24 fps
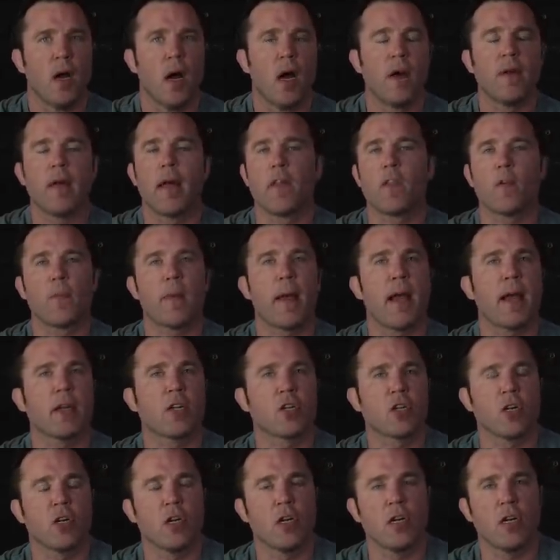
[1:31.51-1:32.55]
Another
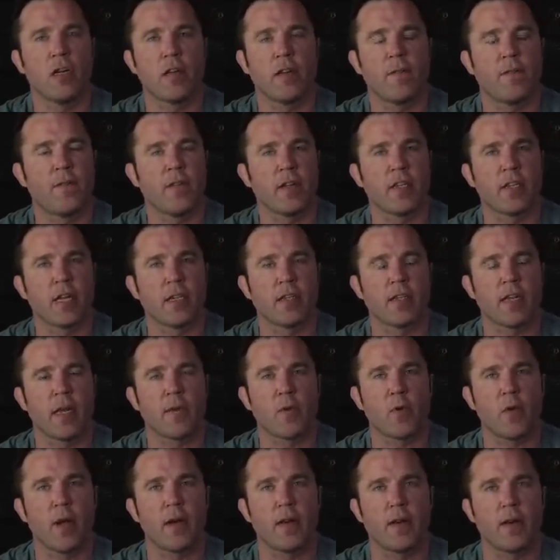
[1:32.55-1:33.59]
match that fits that
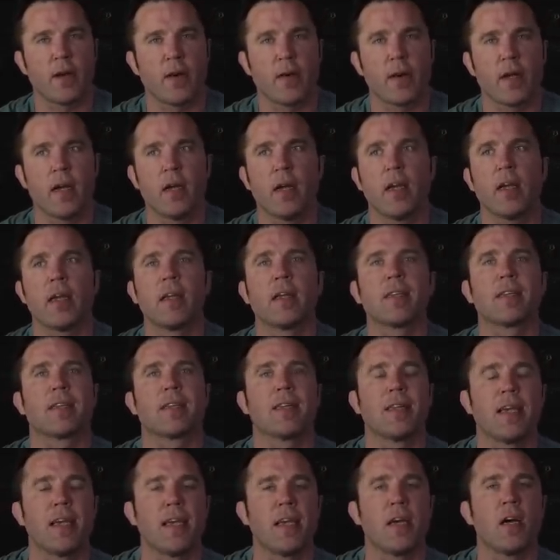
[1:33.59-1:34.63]
same criteria is
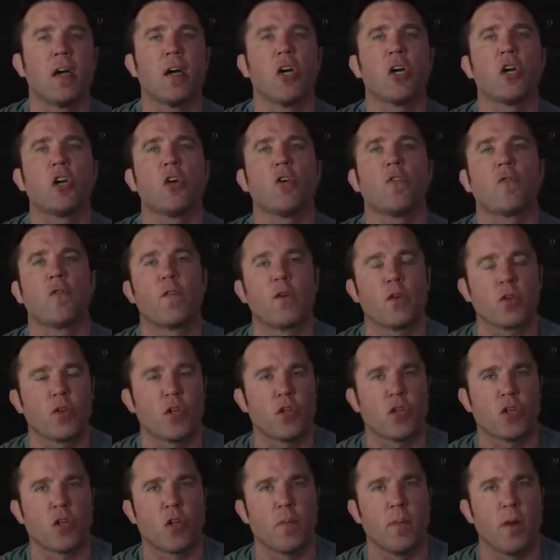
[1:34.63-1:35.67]
Leon
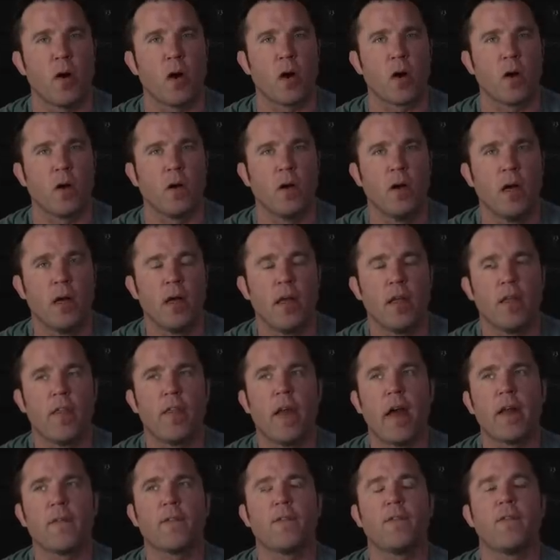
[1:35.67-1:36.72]
versus Kamara.
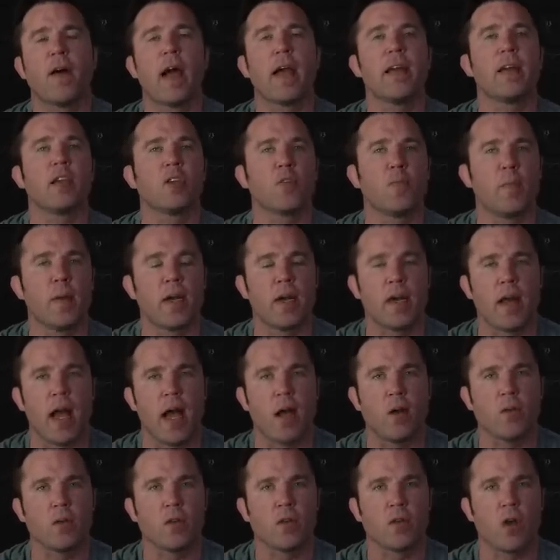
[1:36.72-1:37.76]
That fight has been
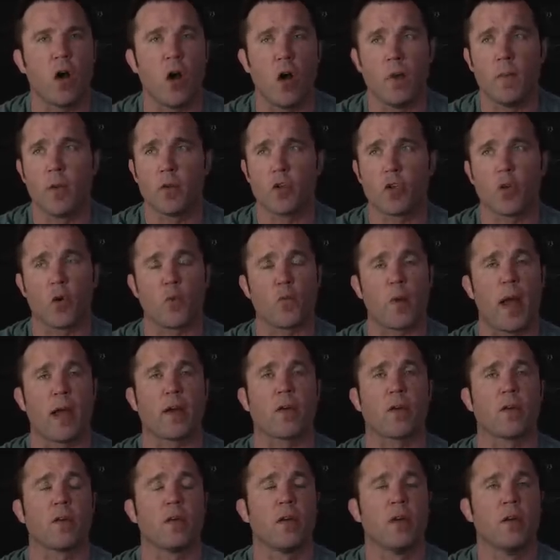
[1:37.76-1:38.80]
announced. Almost a
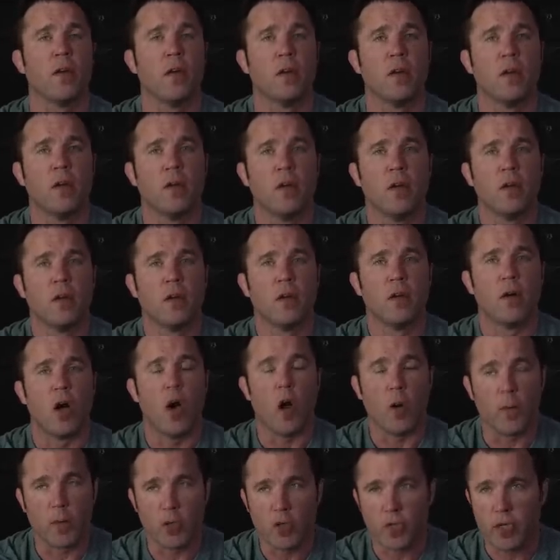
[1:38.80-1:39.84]
record.
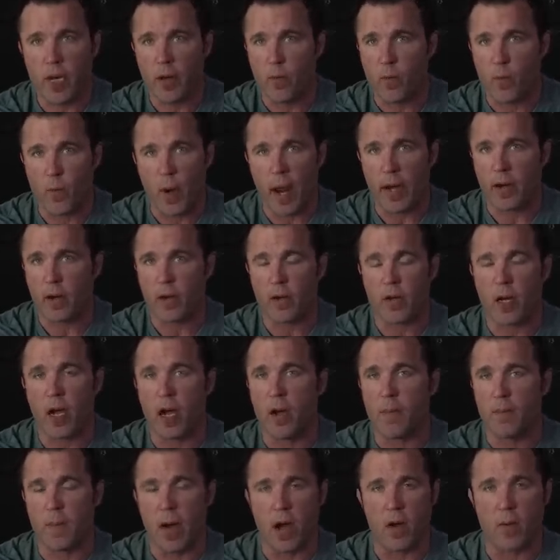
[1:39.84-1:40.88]
Almost a record
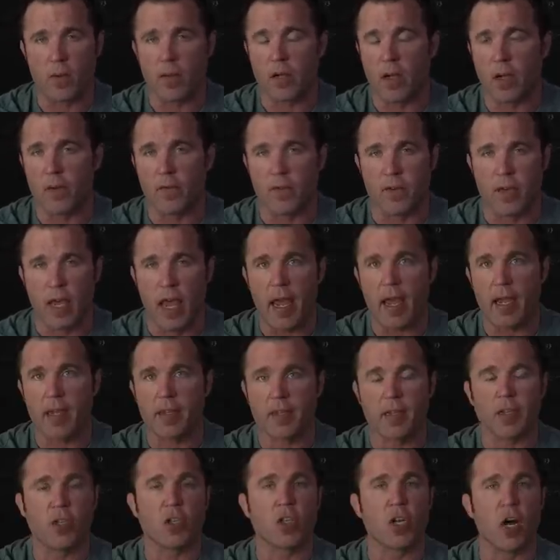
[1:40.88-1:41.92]
amount of
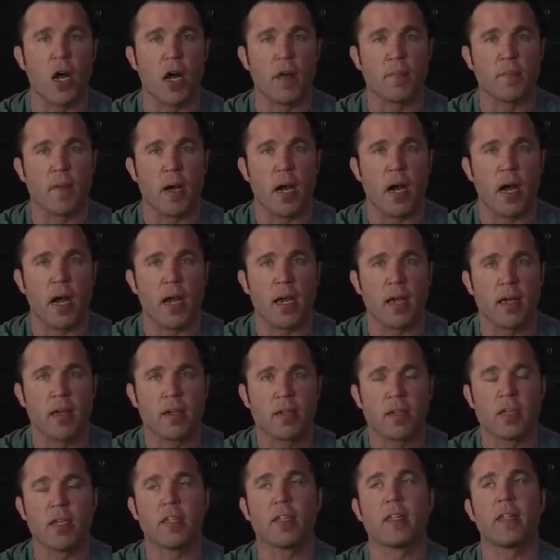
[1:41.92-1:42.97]
days has gone by
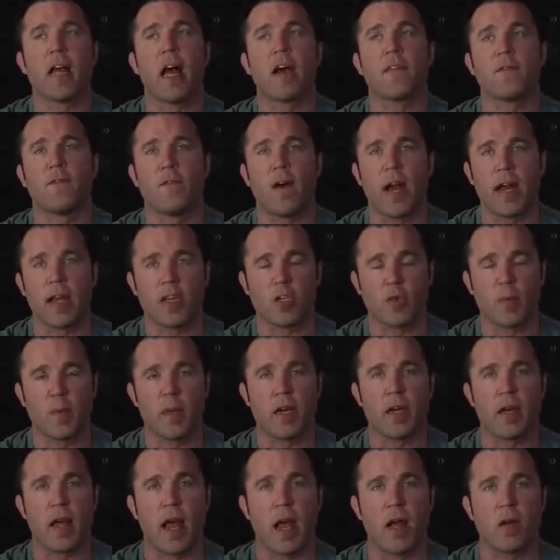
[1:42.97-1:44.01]
since that fight has
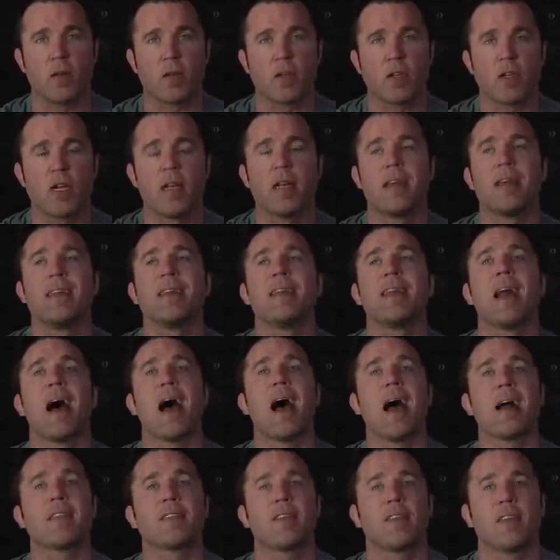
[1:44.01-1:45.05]
been announced,
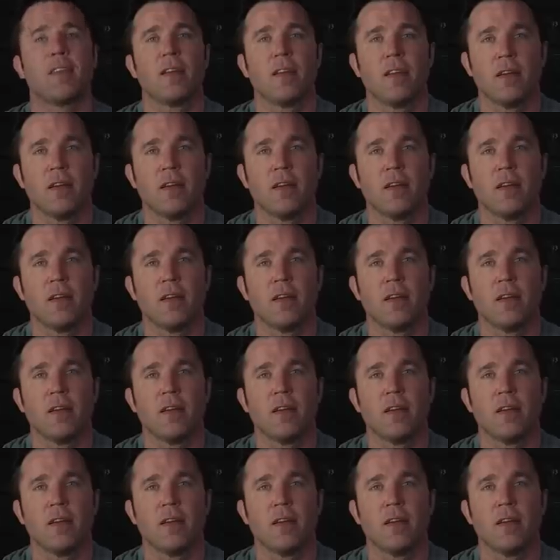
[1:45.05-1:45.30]
not